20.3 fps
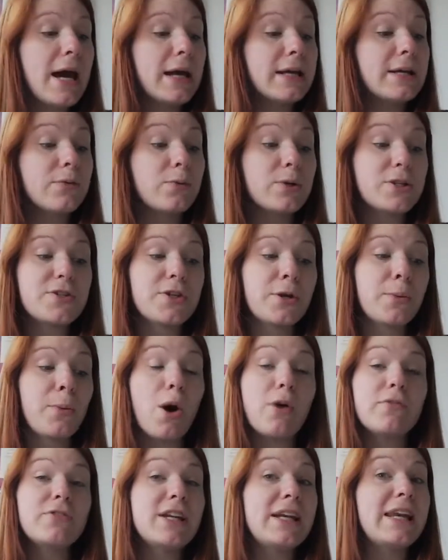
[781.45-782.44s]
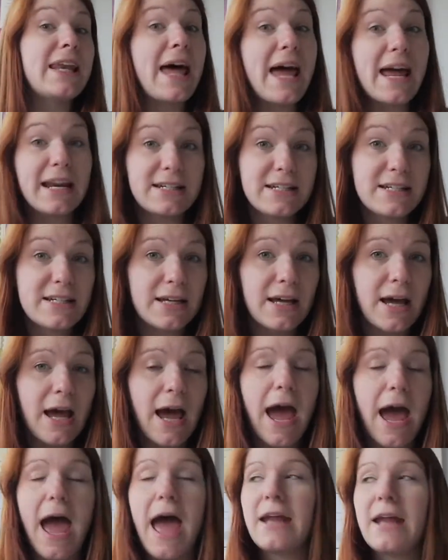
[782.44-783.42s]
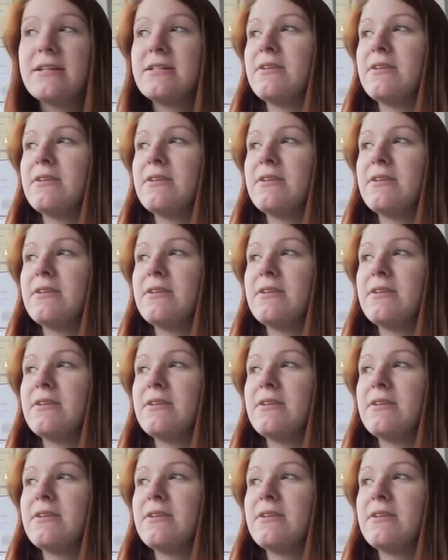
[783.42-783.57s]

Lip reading: the wisdom of the land, and the